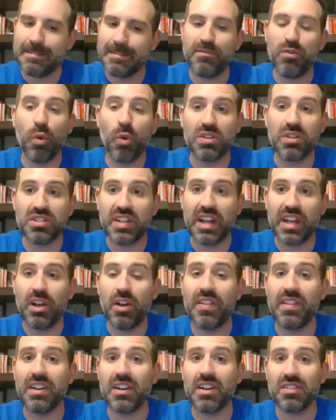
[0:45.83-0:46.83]
for sale,
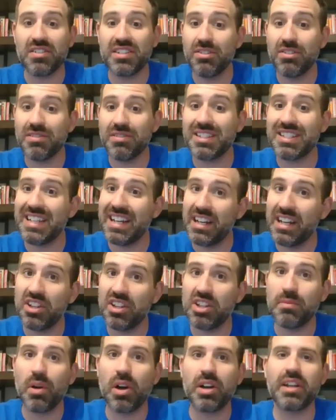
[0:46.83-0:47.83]
and they're still sitting on
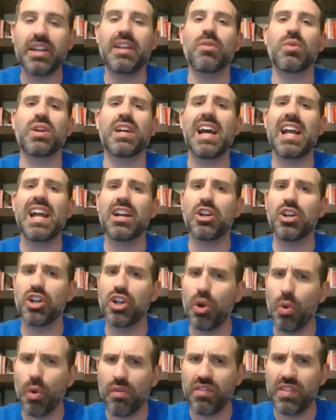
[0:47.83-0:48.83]
the market, and we're kind of going to
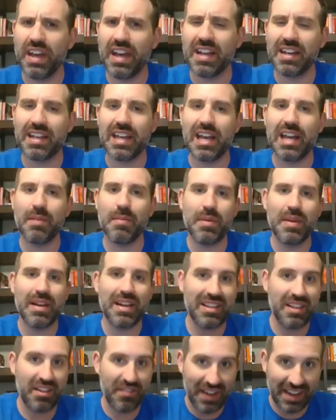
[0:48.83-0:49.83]
go over that kind of maybe
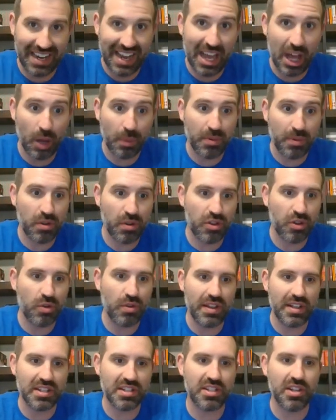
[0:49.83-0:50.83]
if I can help you through
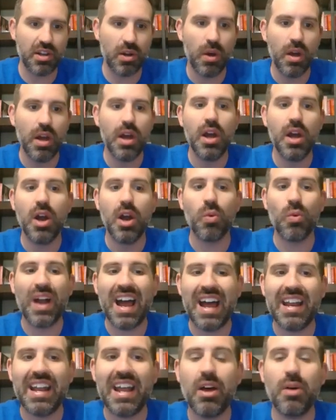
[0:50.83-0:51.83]
this. So
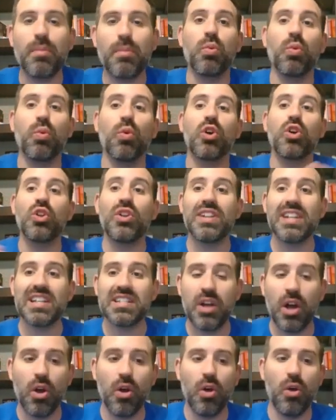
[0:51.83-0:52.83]
right now, Brookland as
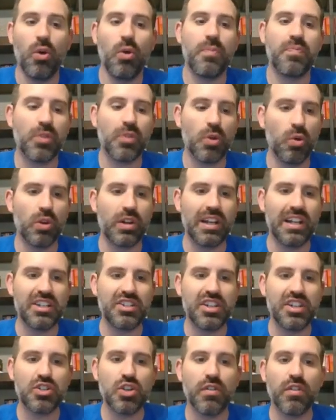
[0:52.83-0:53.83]
a whole, we're looking at
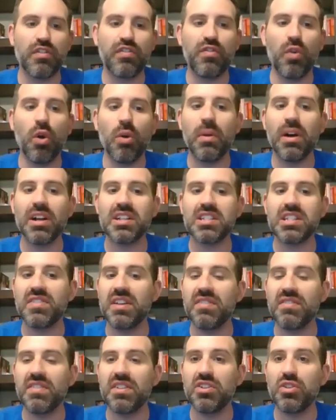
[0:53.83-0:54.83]
just over 4 months of
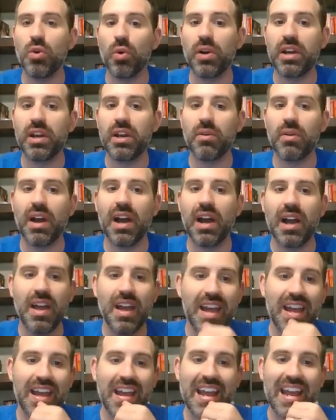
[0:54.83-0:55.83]
inventory, right?
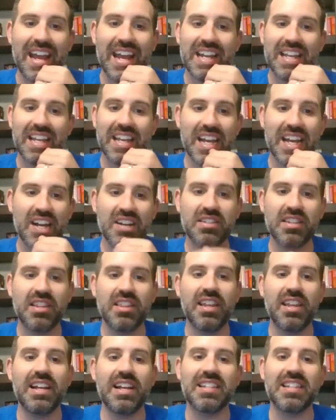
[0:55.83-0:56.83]
And here's the
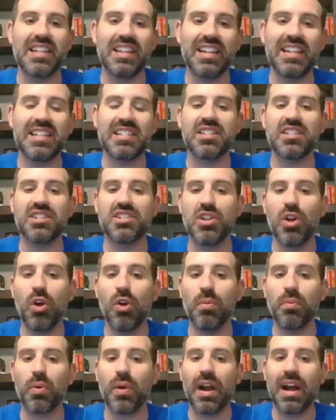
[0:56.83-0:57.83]
thing: it's a list the
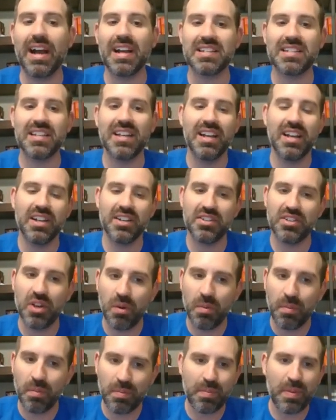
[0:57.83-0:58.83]
sold price.
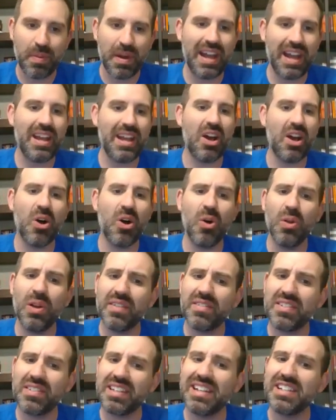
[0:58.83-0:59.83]
Don't pay a whole lot
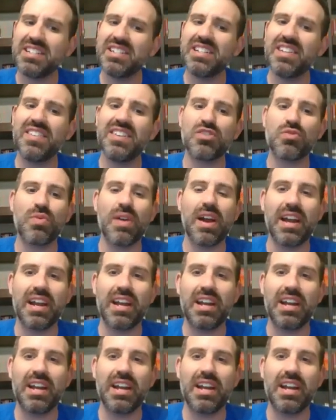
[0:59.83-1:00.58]
of attention to this right